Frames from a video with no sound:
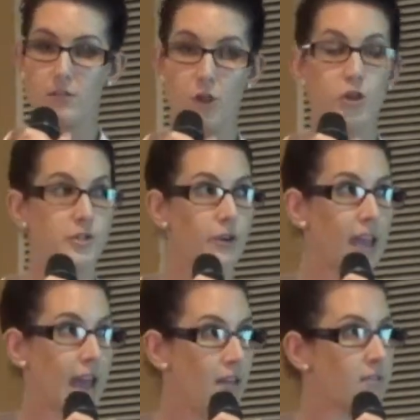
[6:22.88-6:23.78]
user
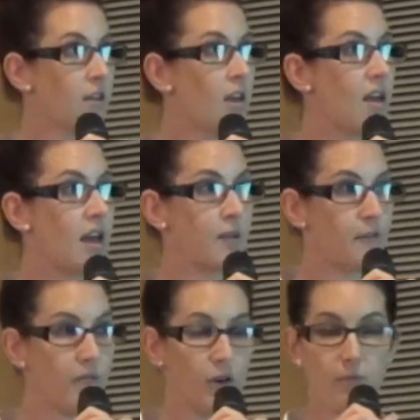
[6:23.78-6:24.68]
account,
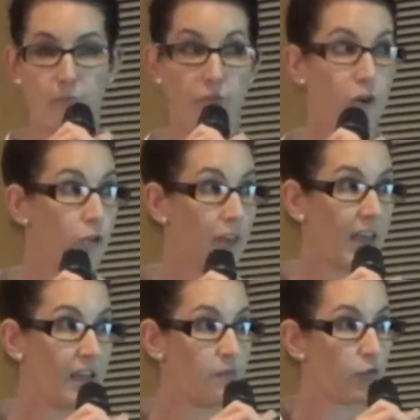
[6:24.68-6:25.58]
view
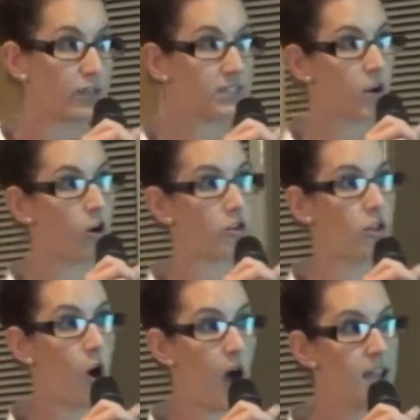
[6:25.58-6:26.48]
their invoice
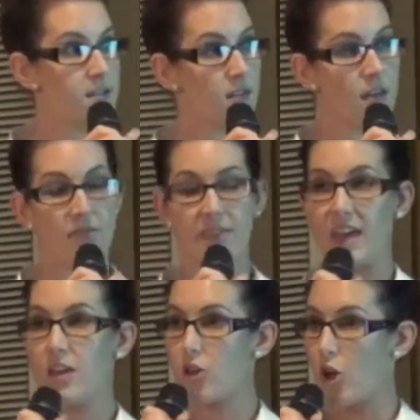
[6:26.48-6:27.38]
online. They
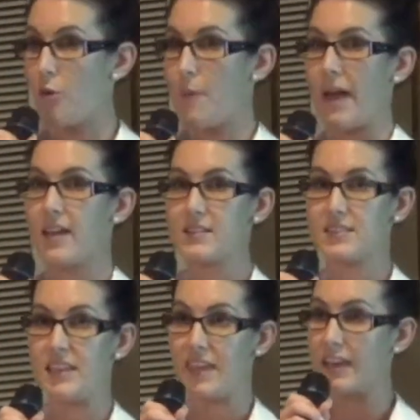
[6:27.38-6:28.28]
can go back and
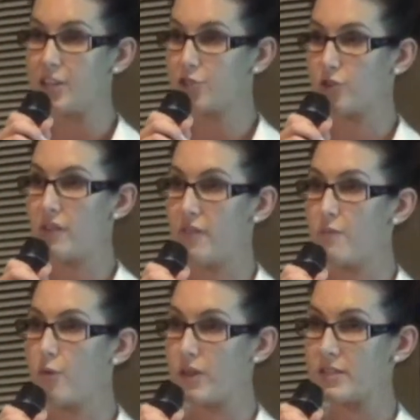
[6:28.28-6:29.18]
see their history of
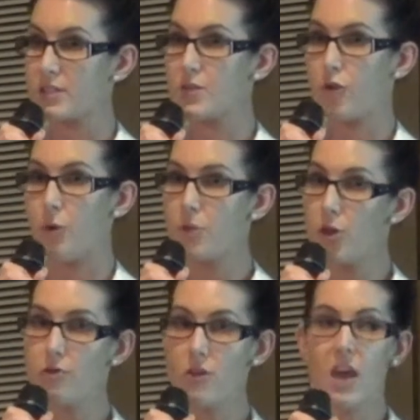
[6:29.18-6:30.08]
invoices from
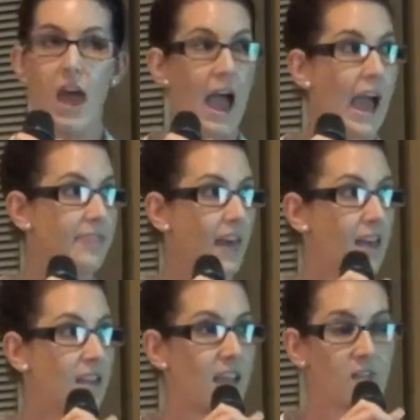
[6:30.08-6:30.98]
you, and they
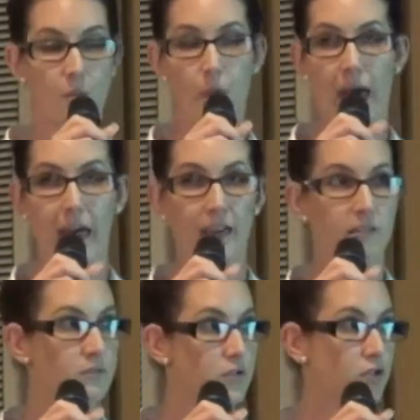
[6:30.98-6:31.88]
can even pay
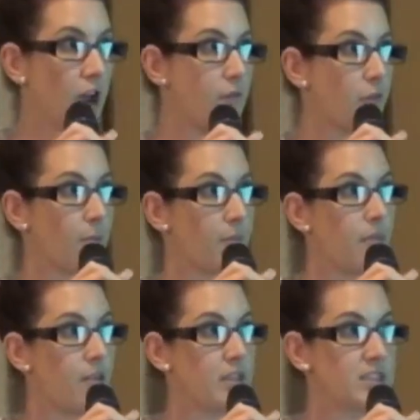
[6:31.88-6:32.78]
straight from
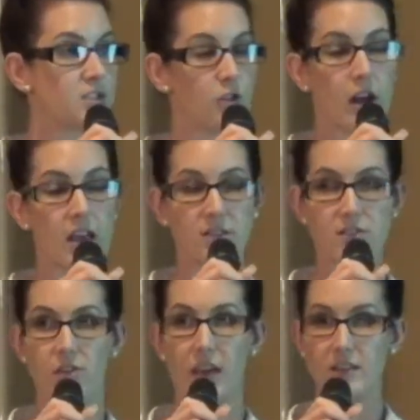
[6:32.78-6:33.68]
this screen.
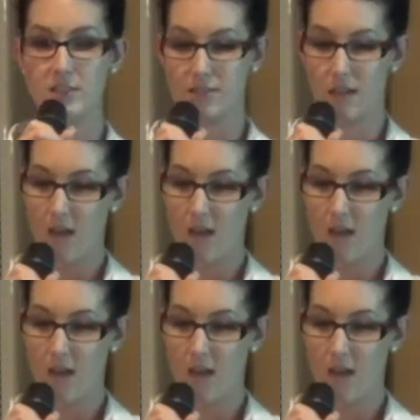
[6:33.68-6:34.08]
So that's